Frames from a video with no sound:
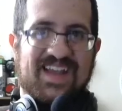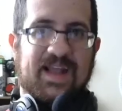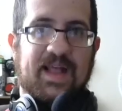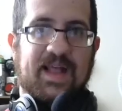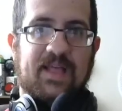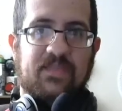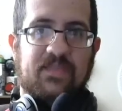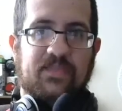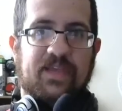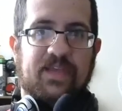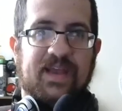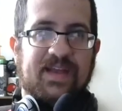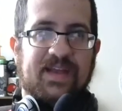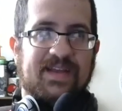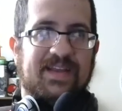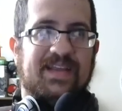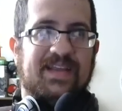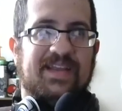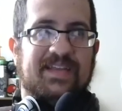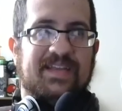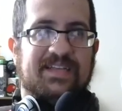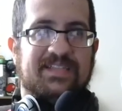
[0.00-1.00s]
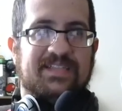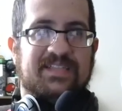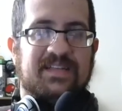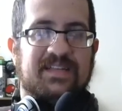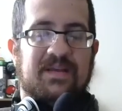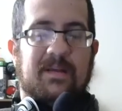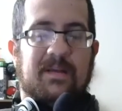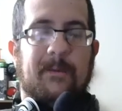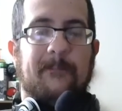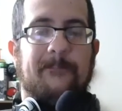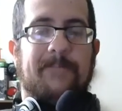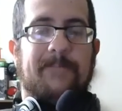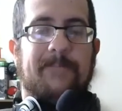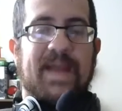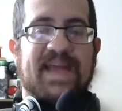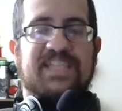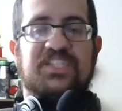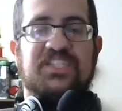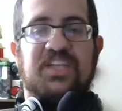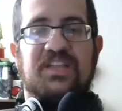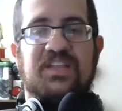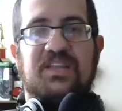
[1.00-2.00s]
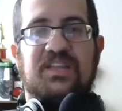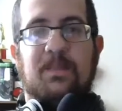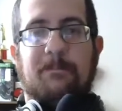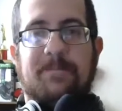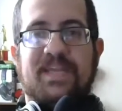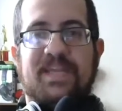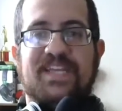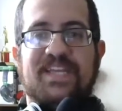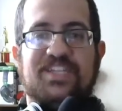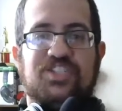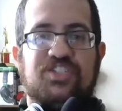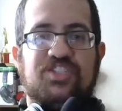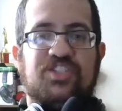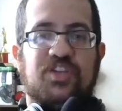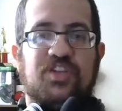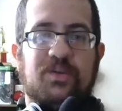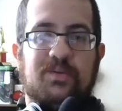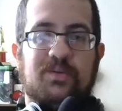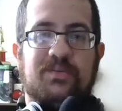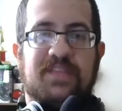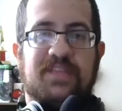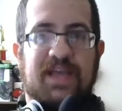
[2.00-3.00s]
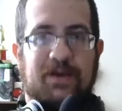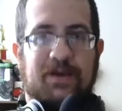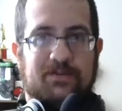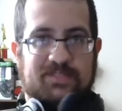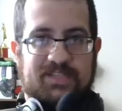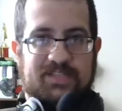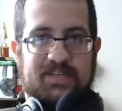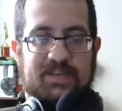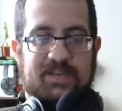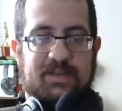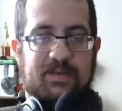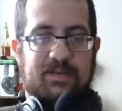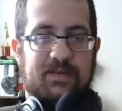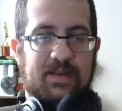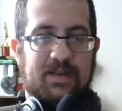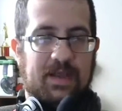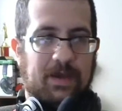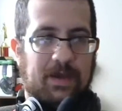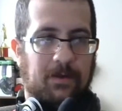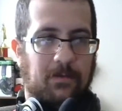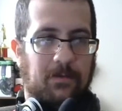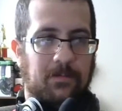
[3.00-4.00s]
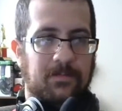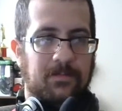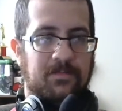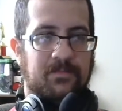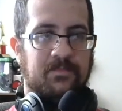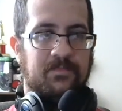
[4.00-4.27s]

and that is Bash at the Beach 2000. Now,